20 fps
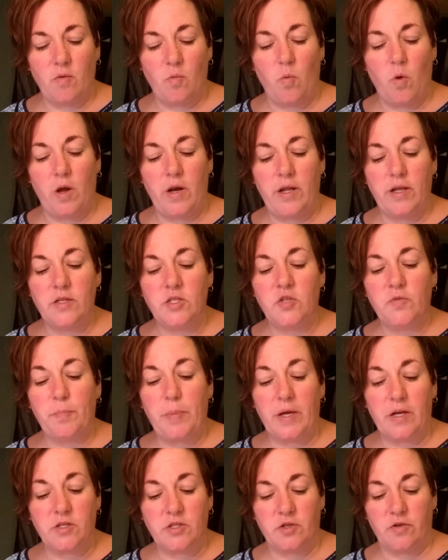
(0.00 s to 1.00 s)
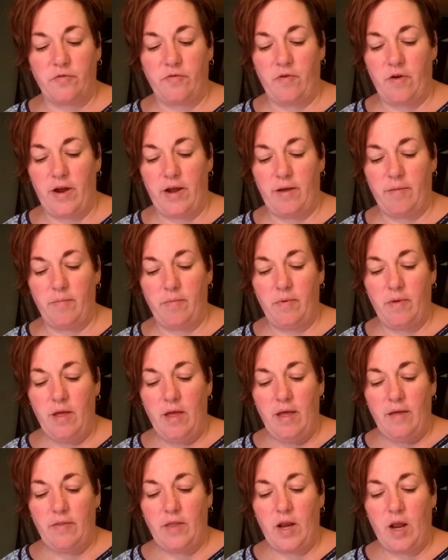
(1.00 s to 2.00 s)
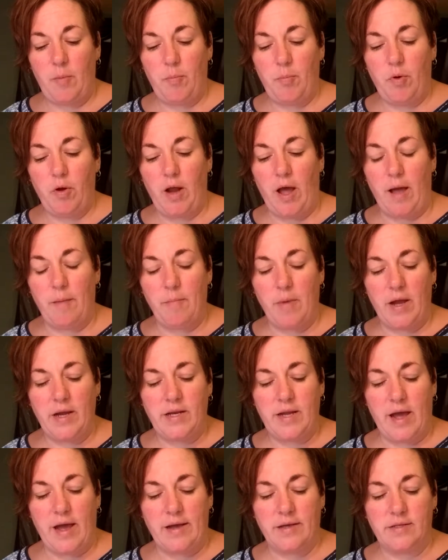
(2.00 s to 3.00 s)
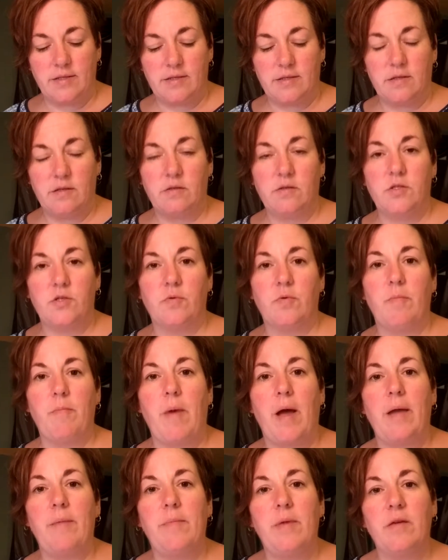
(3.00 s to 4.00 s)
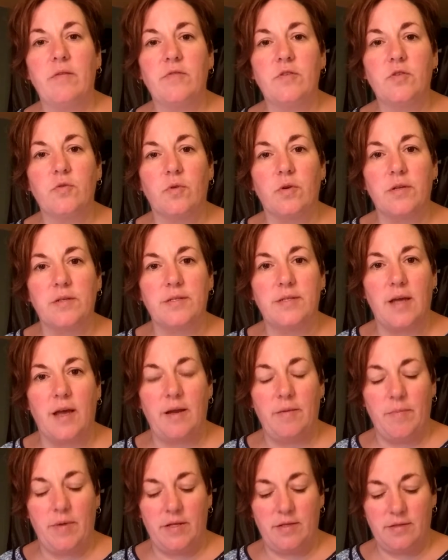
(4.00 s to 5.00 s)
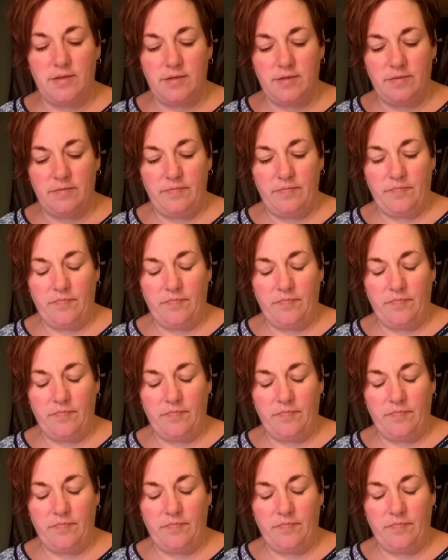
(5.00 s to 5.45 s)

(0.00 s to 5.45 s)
the 1-inch picture frame that I put on my desk to remind me of short assignments.